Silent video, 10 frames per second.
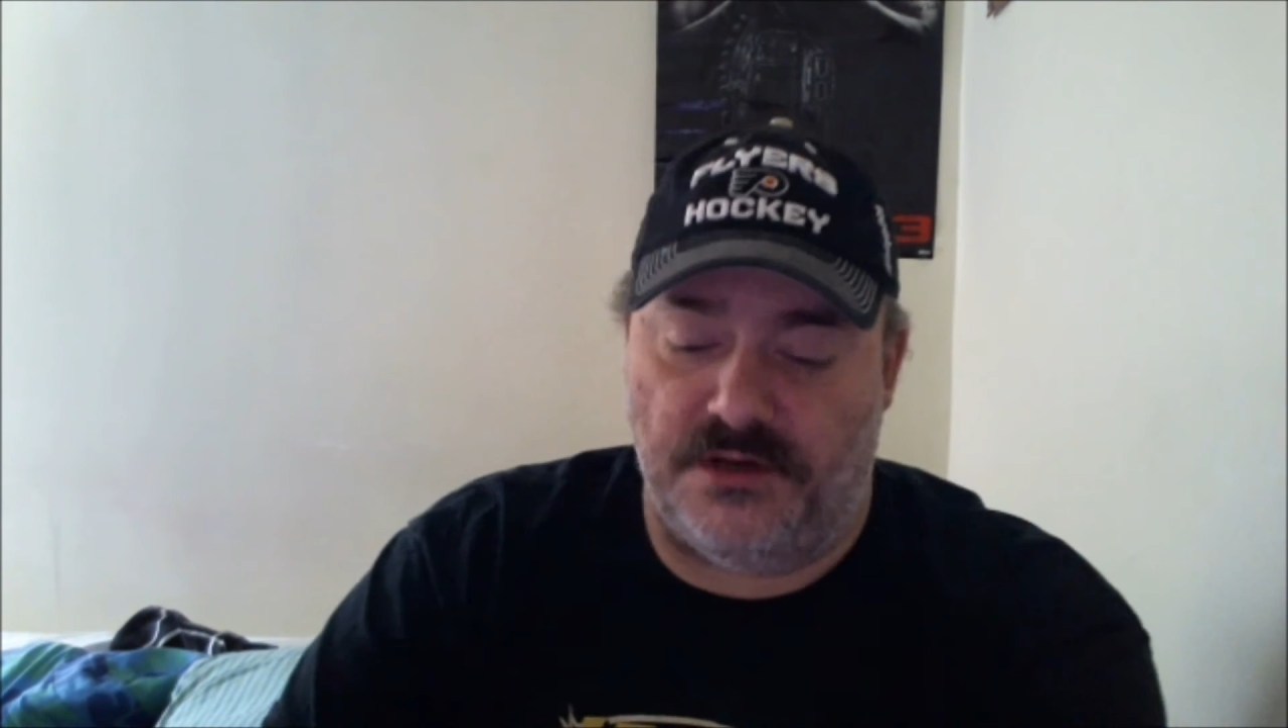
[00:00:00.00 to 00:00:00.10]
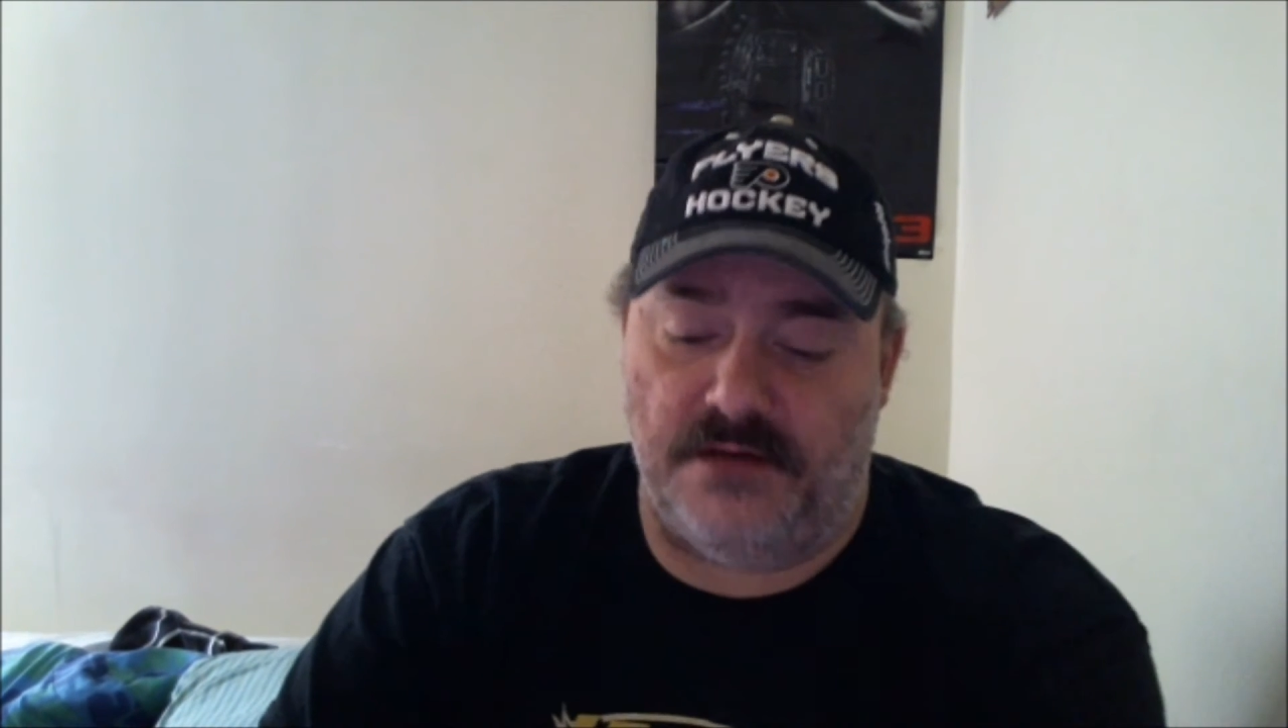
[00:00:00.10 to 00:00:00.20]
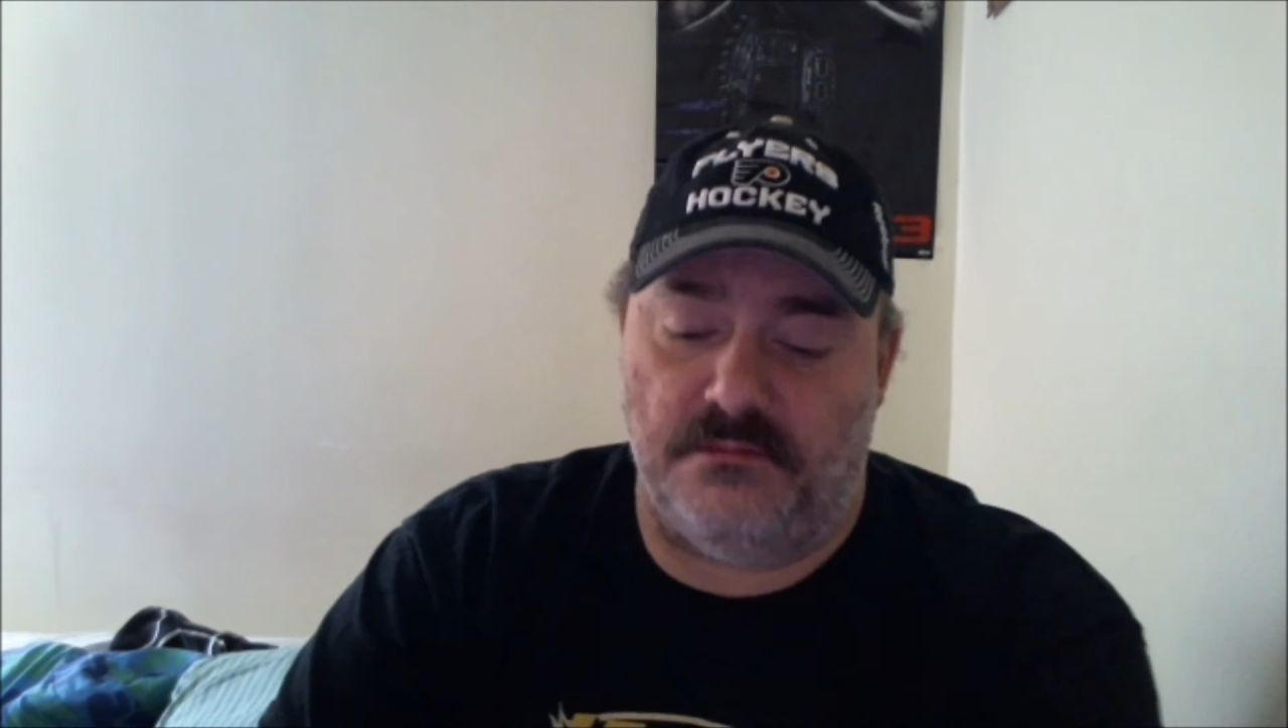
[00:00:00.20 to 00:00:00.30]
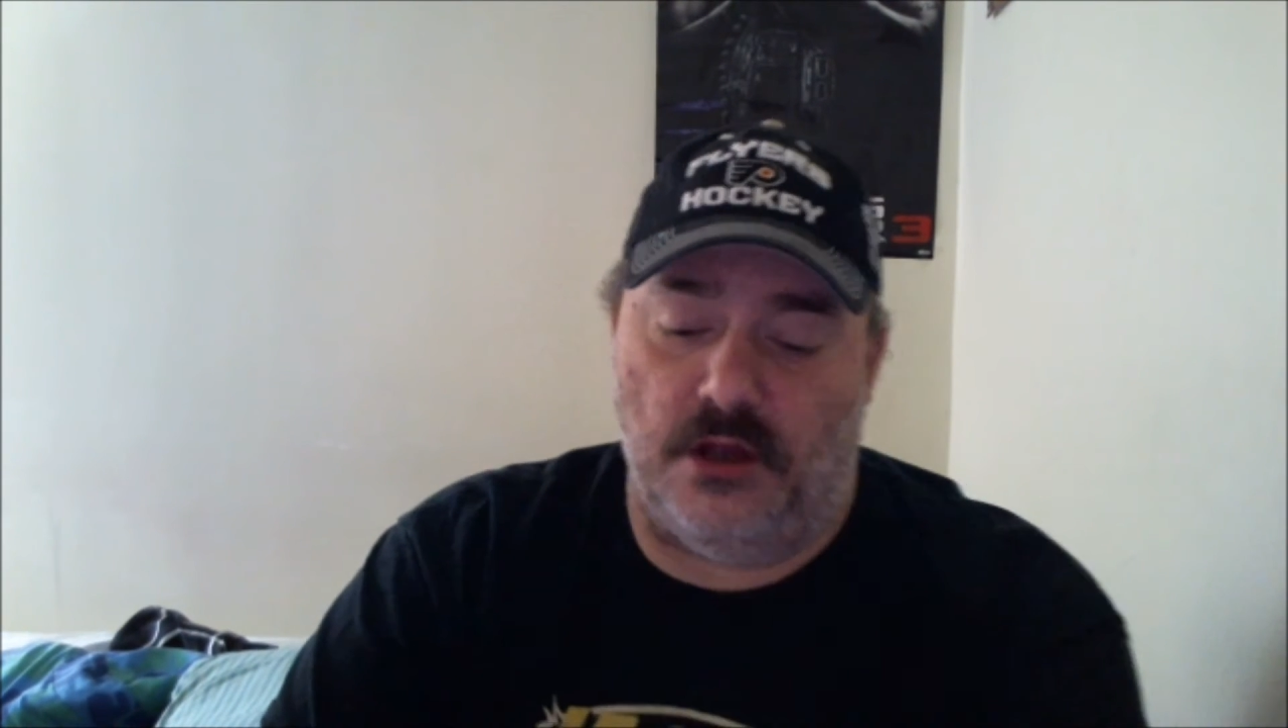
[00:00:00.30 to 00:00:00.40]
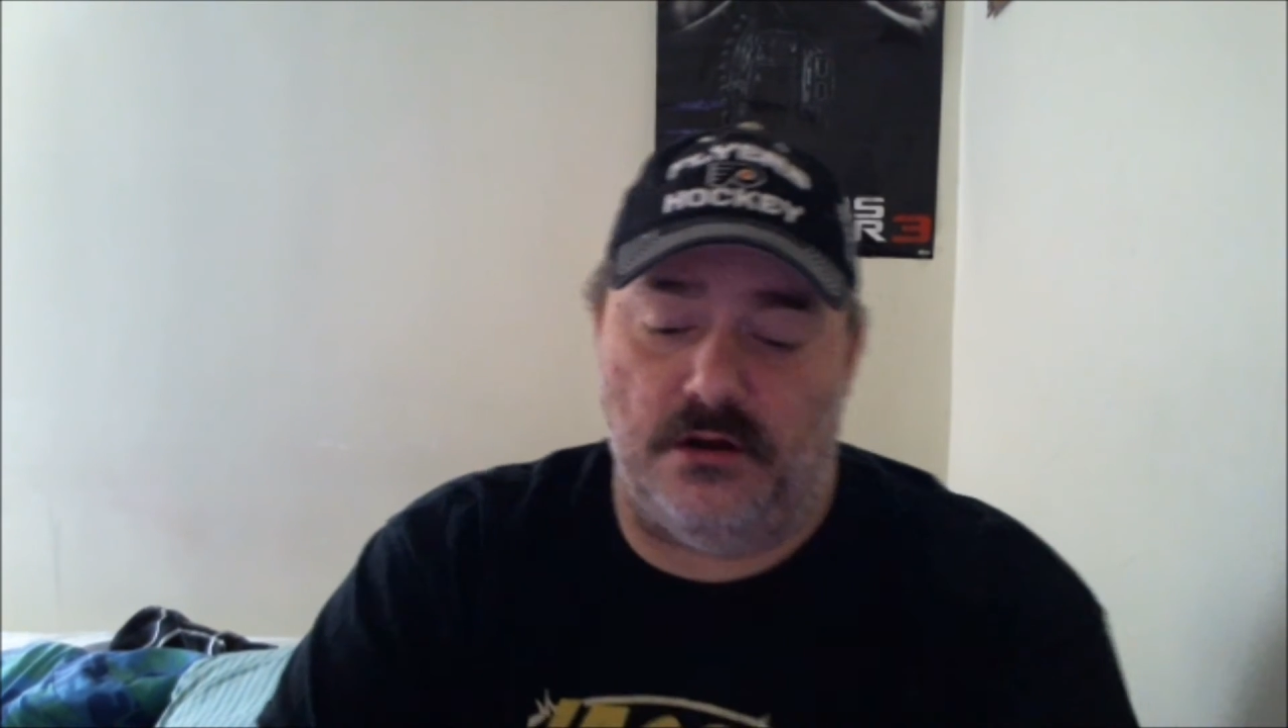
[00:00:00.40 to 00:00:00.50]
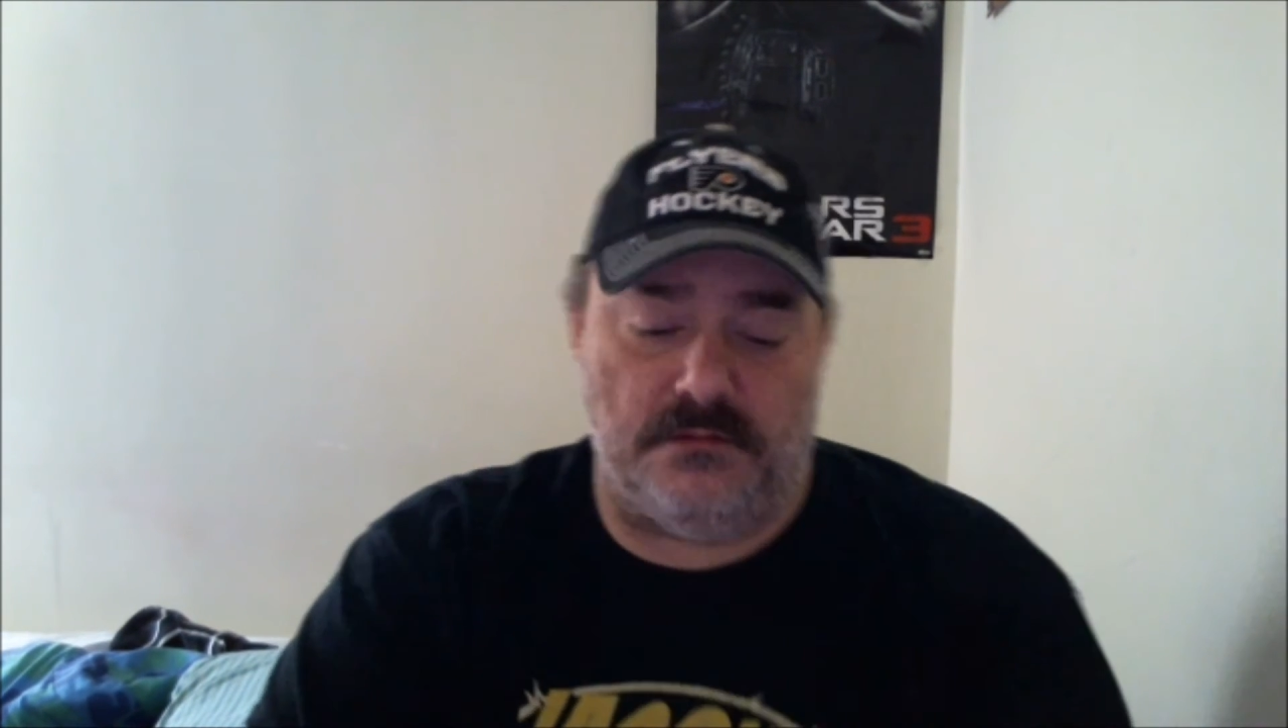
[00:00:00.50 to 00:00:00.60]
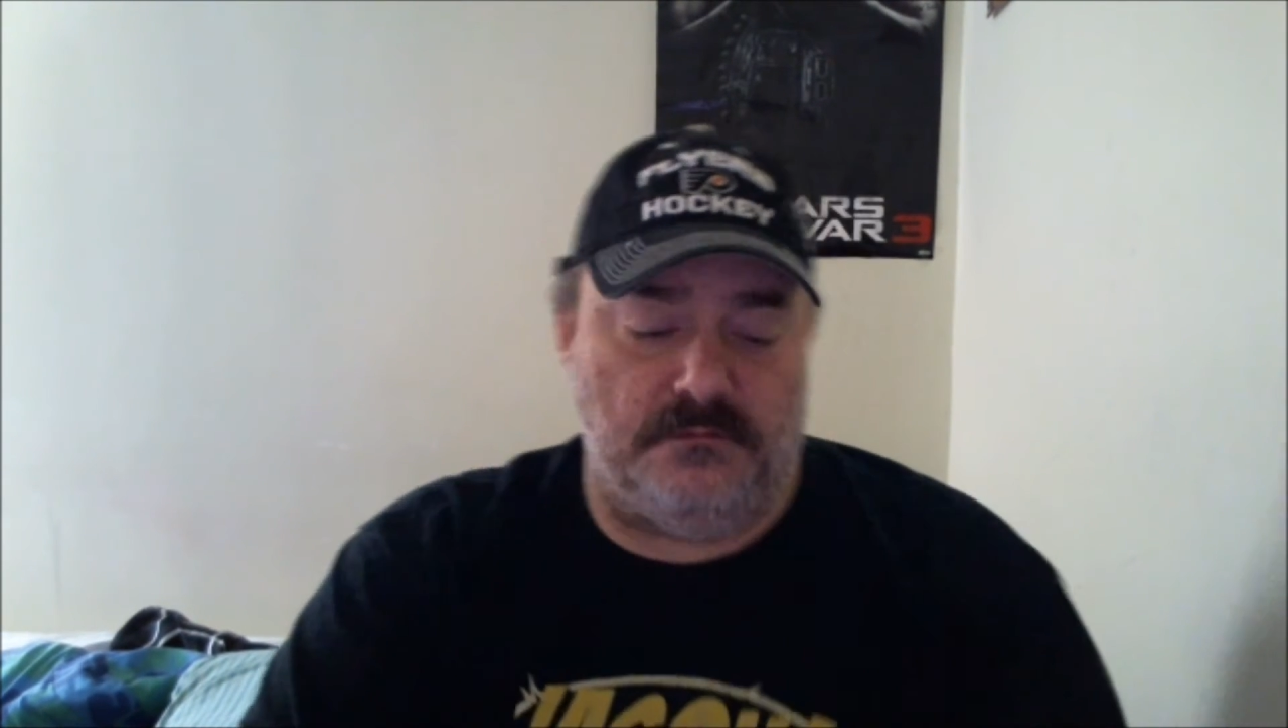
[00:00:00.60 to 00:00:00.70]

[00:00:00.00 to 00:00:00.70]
damn long.